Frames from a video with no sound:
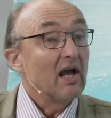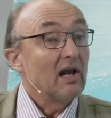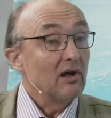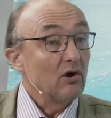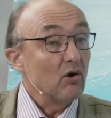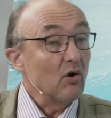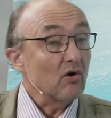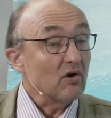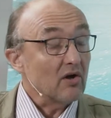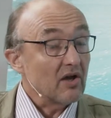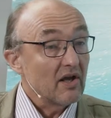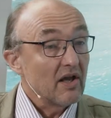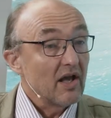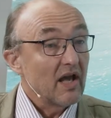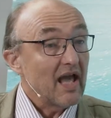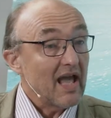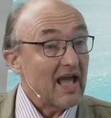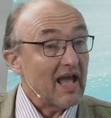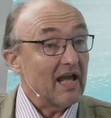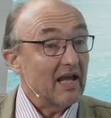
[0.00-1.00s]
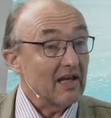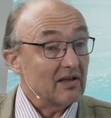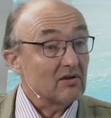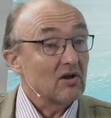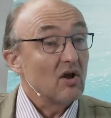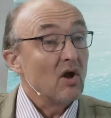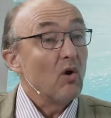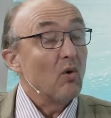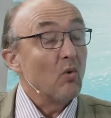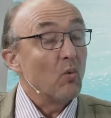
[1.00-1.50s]
look at
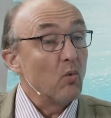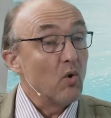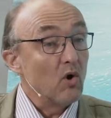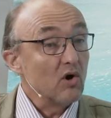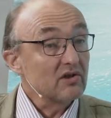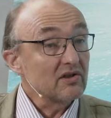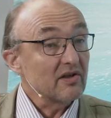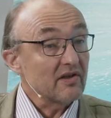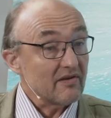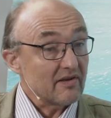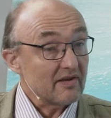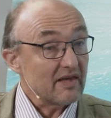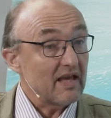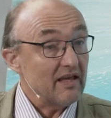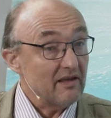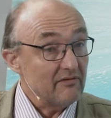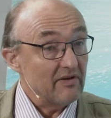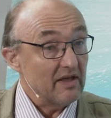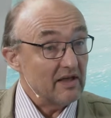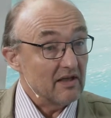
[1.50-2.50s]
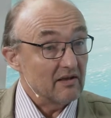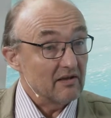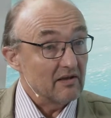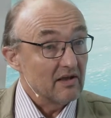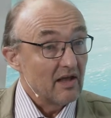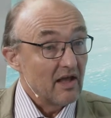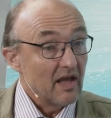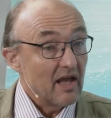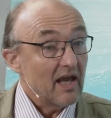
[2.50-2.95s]
water saving